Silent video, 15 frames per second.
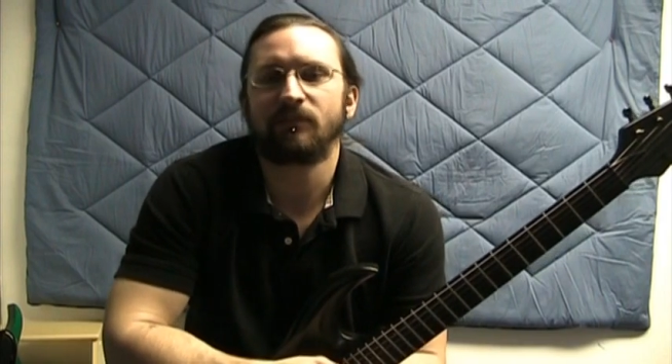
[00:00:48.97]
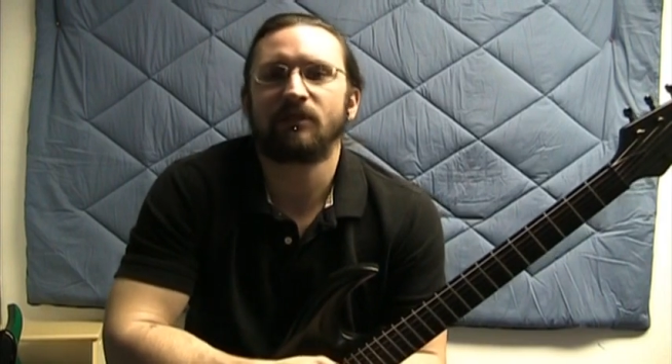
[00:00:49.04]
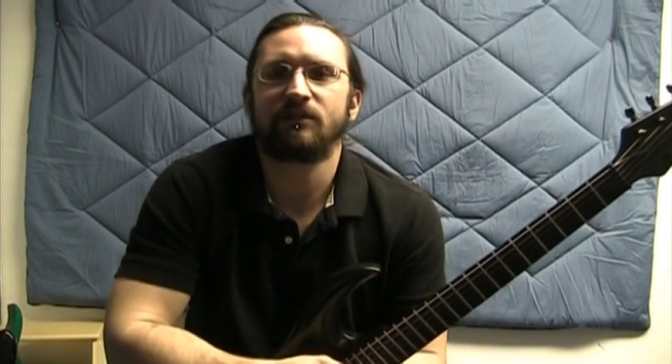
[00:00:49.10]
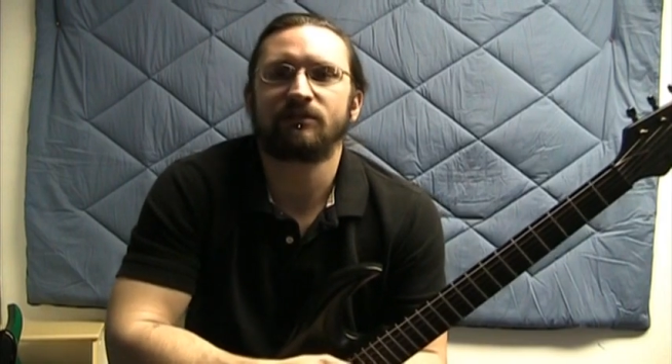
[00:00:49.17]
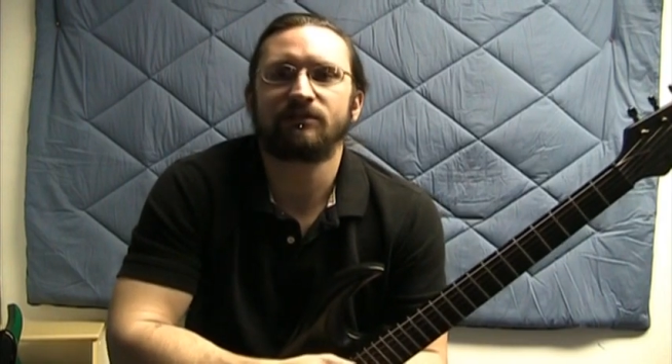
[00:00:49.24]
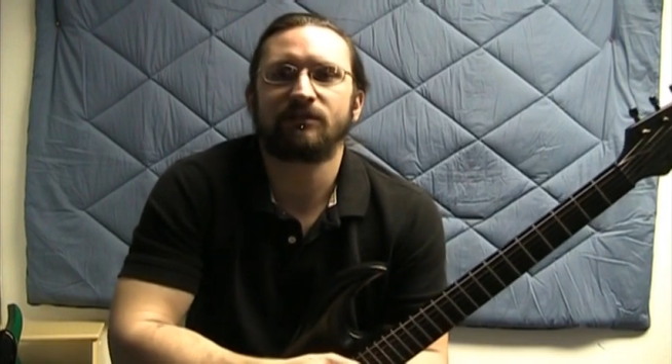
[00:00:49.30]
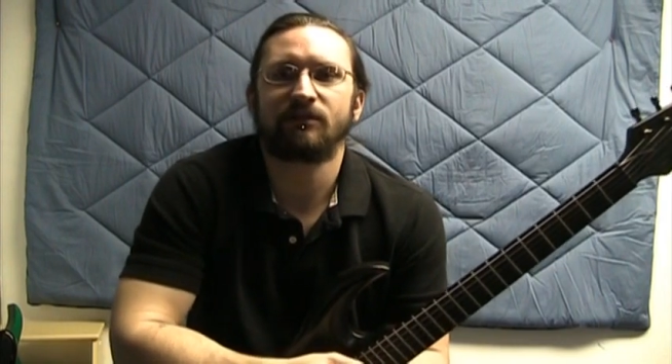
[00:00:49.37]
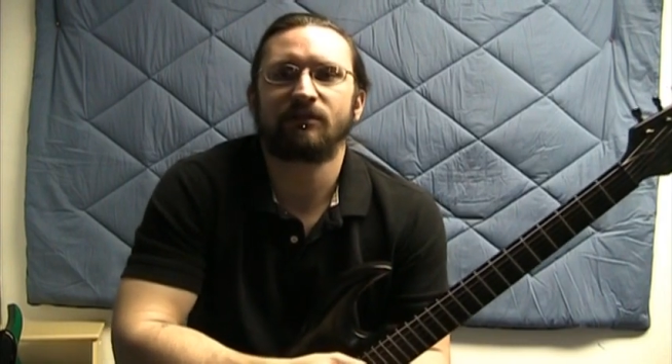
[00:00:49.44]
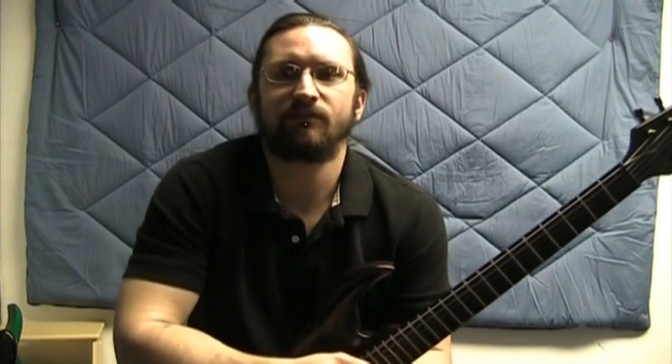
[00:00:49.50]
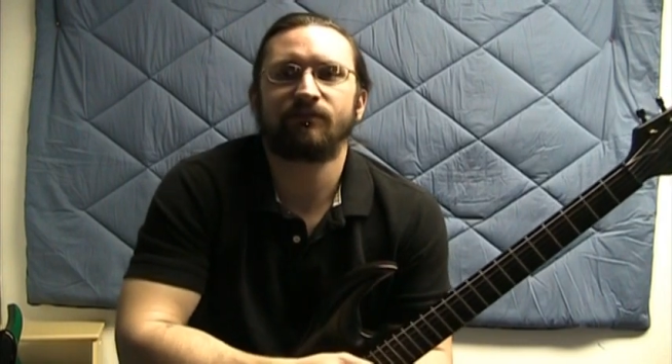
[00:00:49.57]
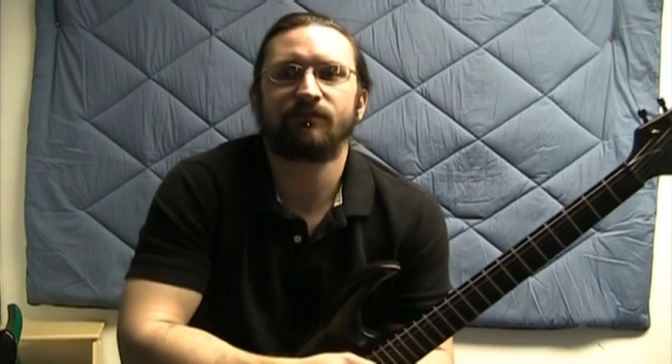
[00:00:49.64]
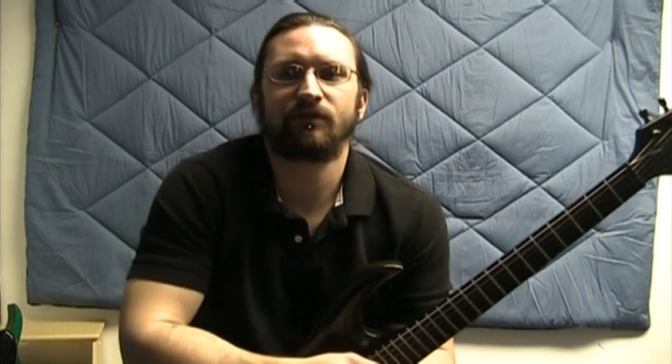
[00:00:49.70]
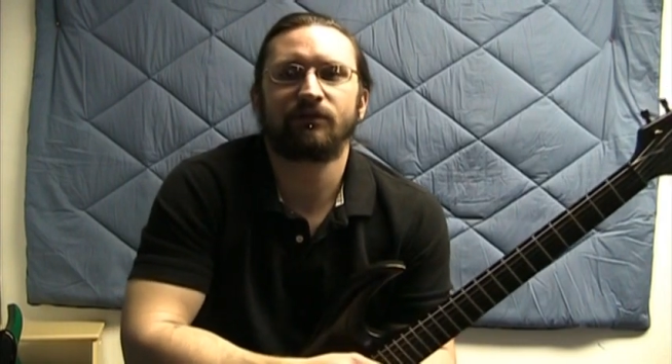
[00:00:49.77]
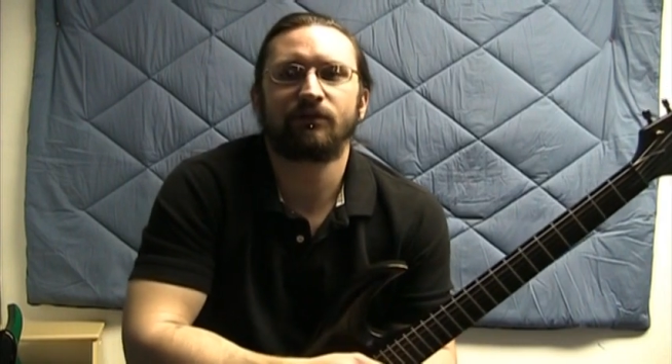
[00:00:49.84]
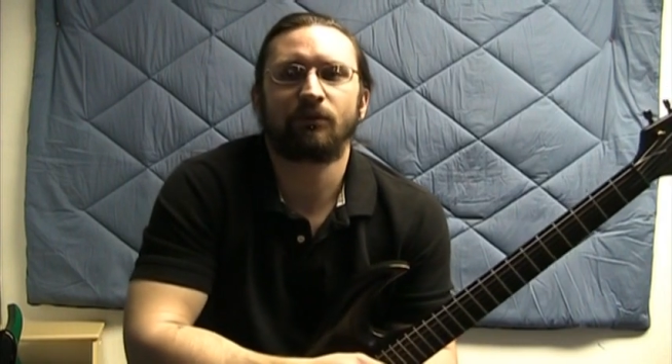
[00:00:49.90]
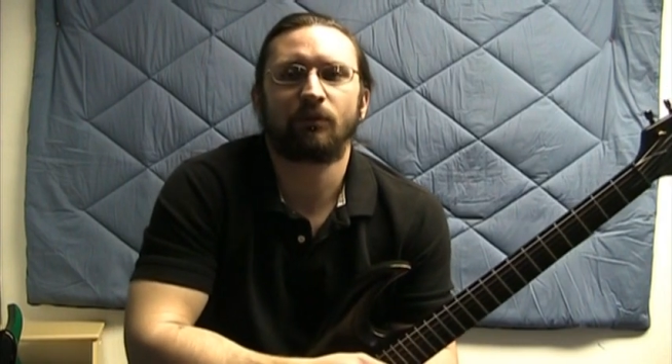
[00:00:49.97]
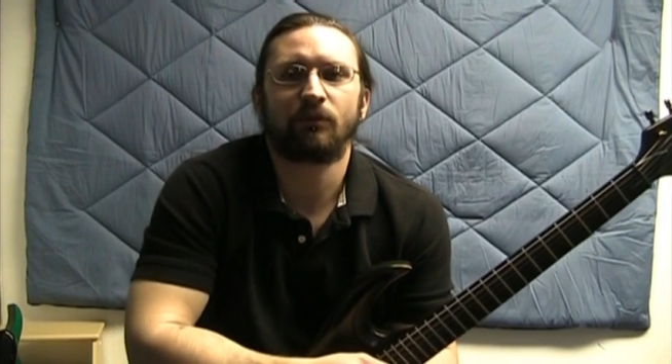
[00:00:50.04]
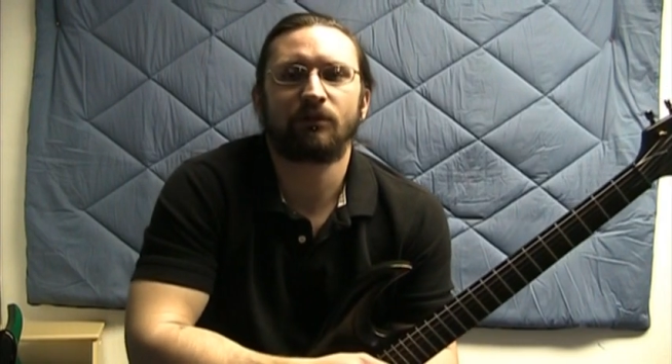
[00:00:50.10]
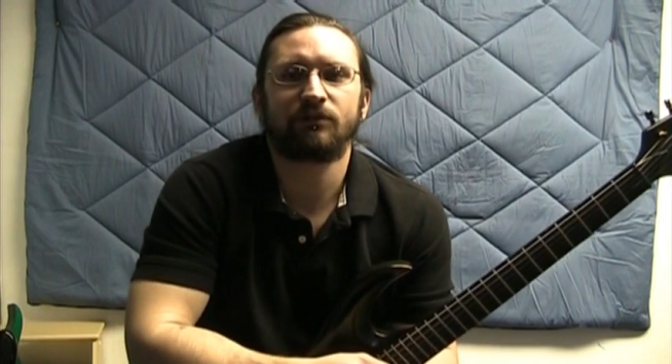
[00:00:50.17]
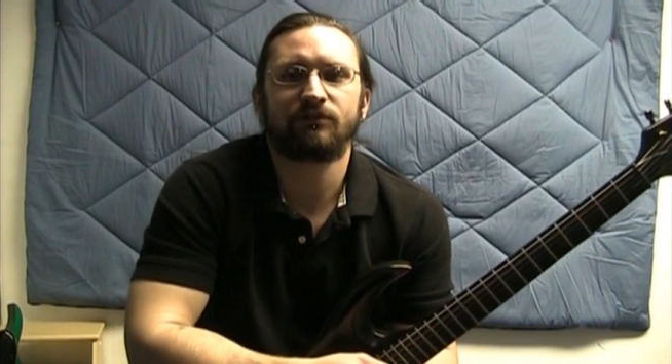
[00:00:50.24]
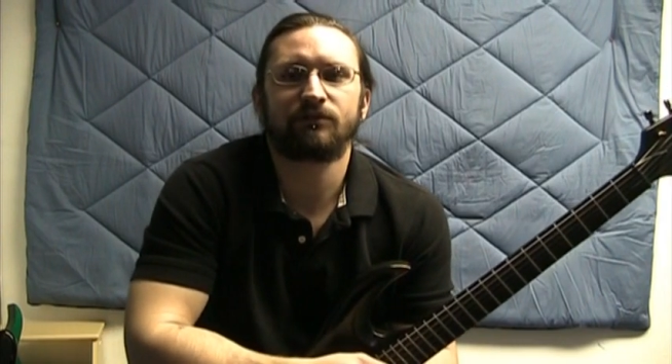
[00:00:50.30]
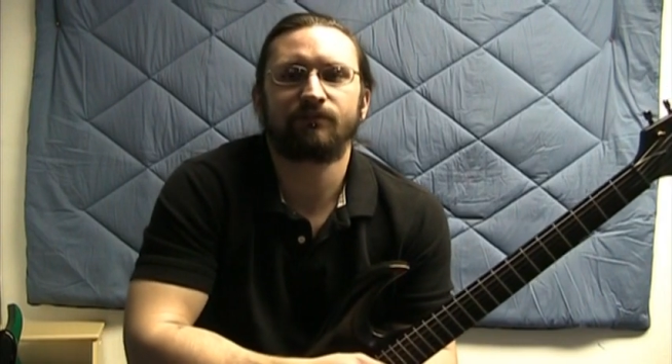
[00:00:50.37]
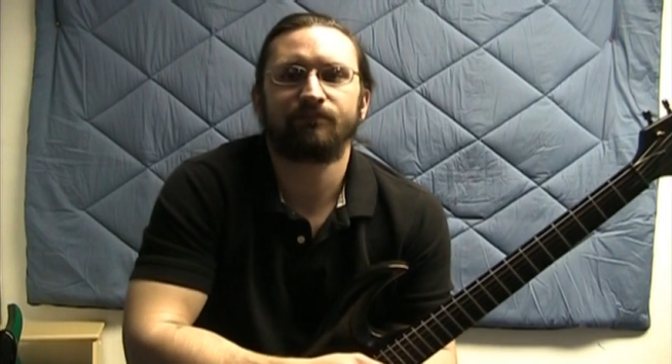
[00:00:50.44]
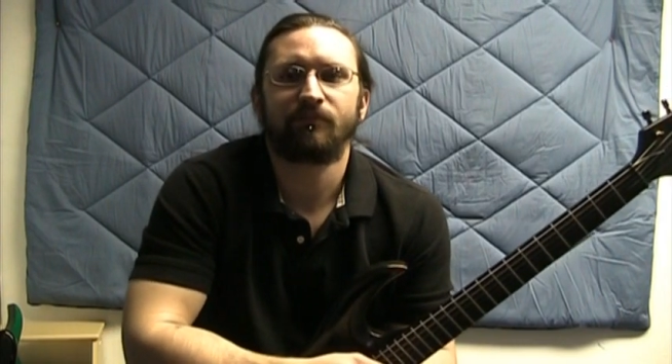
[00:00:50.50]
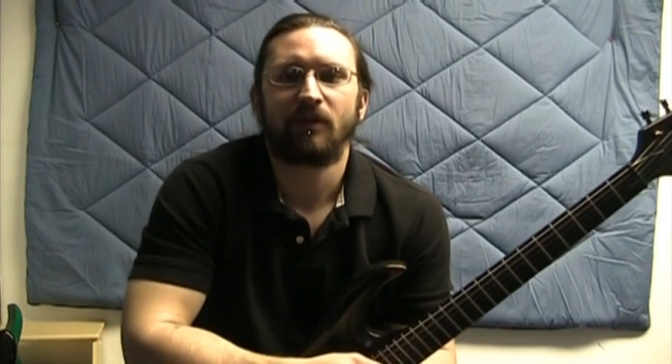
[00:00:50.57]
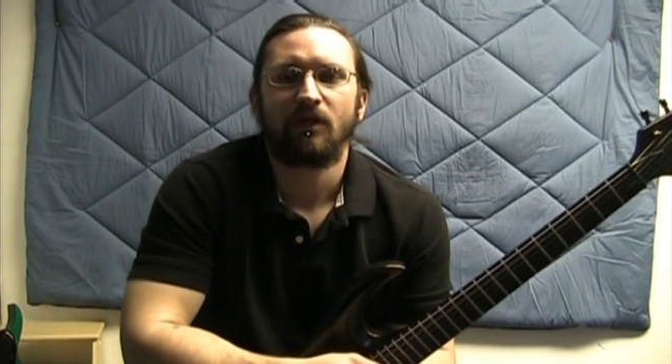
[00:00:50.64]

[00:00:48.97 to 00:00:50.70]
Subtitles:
instead of the 5th chords.